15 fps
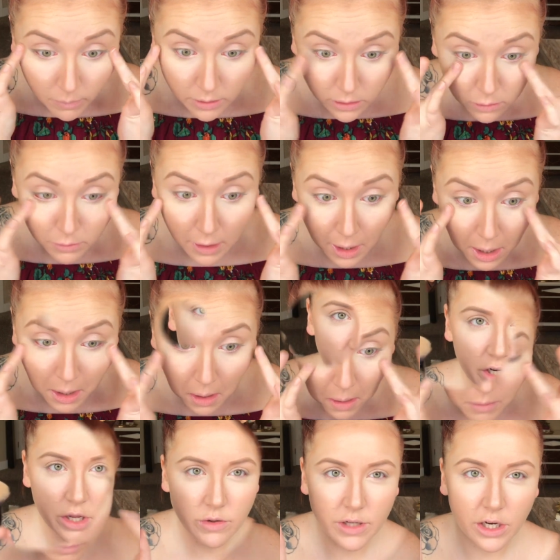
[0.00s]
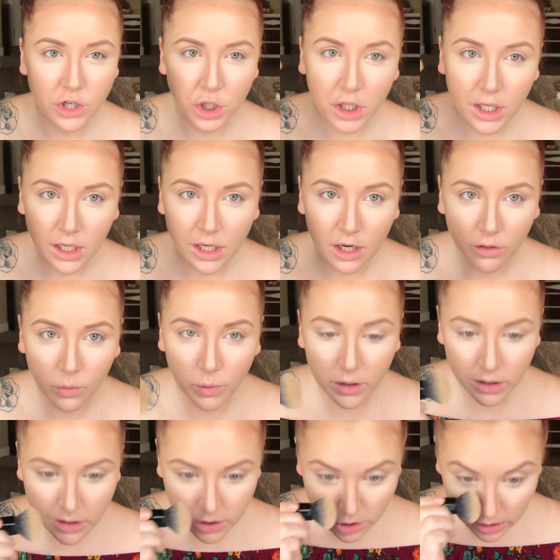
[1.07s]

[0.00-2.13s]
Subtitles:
I do that. I should get another one of these